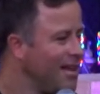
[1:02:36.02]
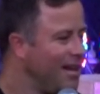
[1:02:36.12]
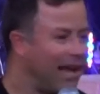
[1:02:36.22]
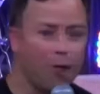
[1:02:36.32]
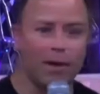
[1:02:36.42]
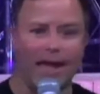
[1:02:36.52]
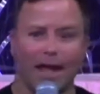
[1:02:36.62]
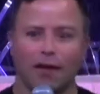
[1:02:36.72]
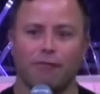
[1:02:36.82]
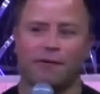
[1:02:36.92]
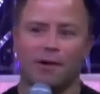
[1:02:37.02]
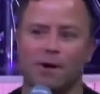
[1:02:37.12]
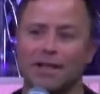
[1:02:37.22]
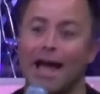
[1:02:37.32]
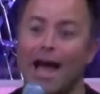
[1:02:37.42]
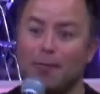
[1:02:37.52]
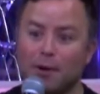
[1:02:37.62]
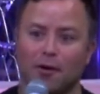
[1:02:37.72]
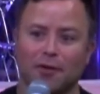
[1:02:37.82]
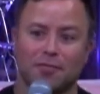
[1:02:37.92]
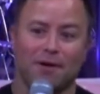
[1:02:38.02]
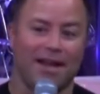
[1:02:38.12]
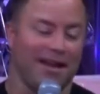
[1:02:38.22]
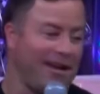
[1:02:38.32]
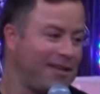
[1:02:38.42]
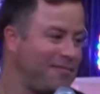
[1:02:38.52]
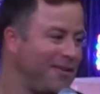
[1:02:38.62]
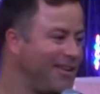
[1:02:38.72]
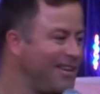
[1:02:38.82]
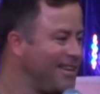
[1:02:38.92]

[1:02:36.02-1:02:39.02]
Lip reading: Now we're getting through it, and we're not smelling like smoke.